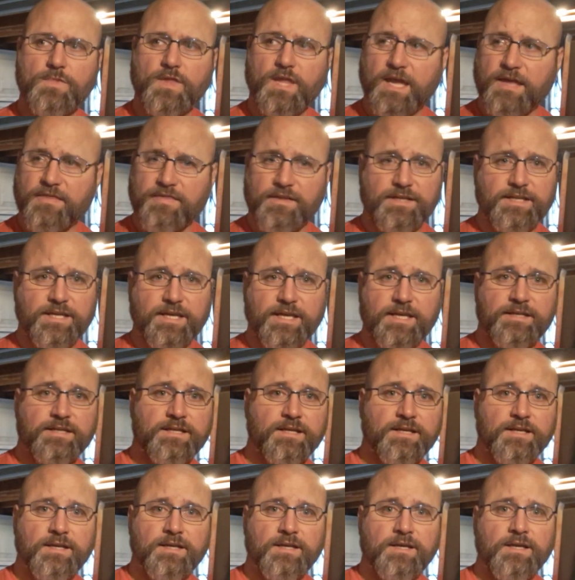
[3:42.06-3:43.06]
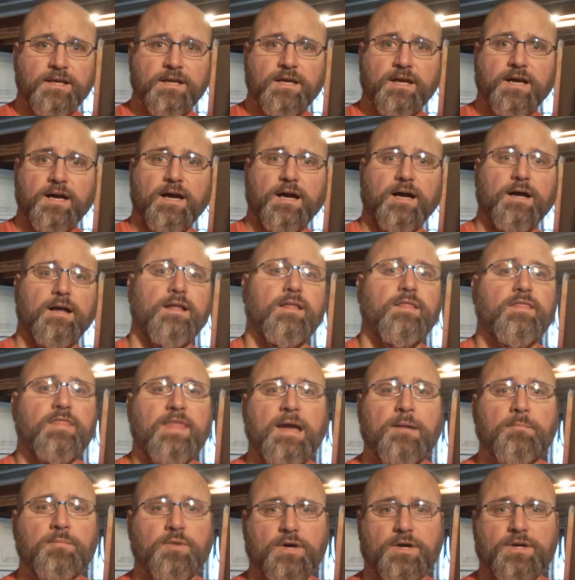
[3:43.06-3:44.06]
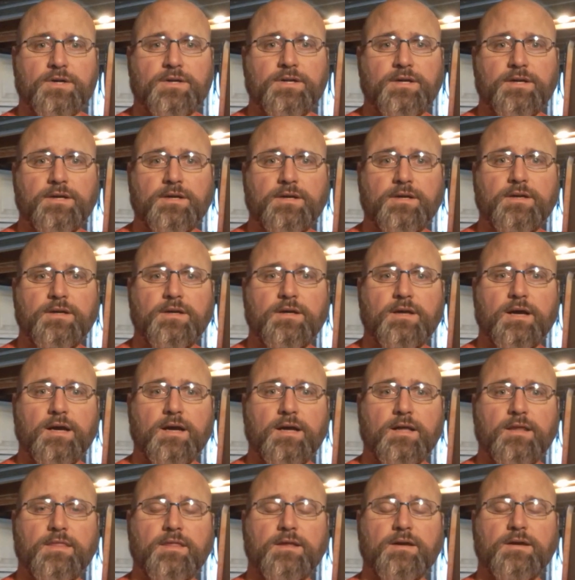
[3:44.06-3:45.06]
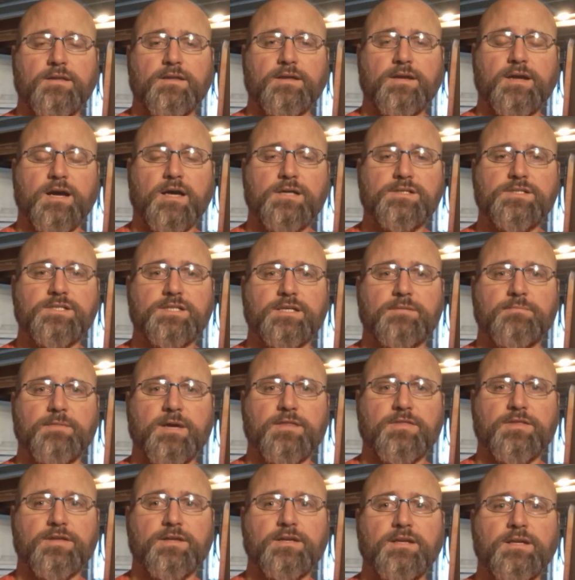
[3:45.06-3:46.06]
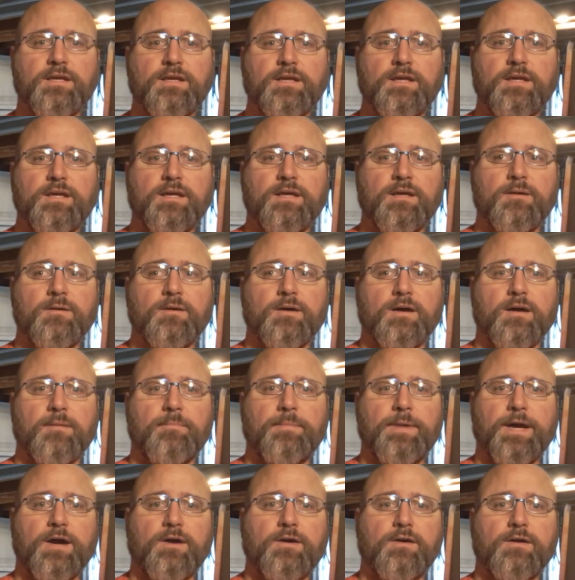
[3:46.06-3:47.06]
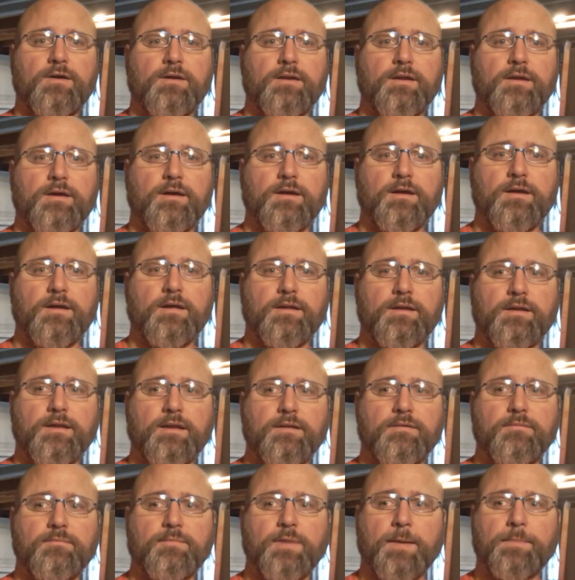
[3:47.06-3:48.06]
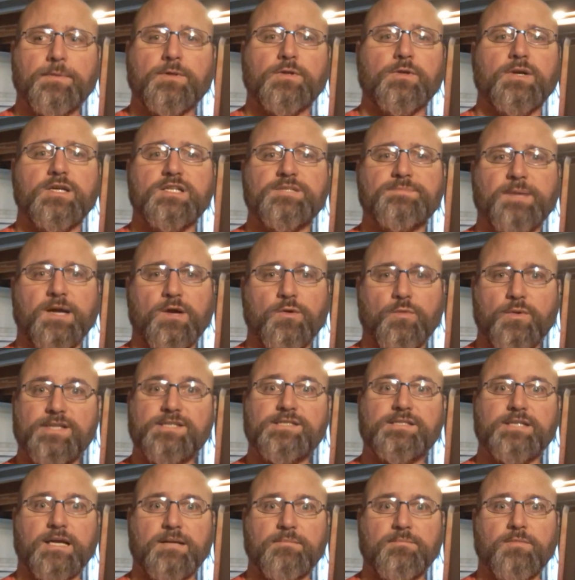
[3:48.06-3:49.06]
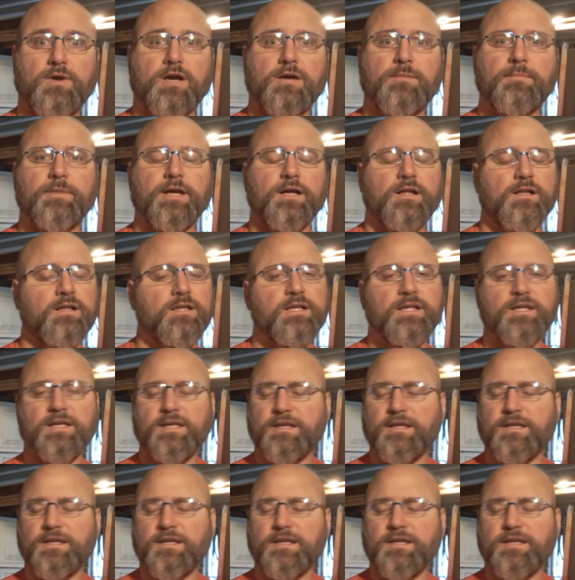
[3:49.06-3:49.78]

And then get that book, the Conjugate Method, powered and popularized by Westside Barbell.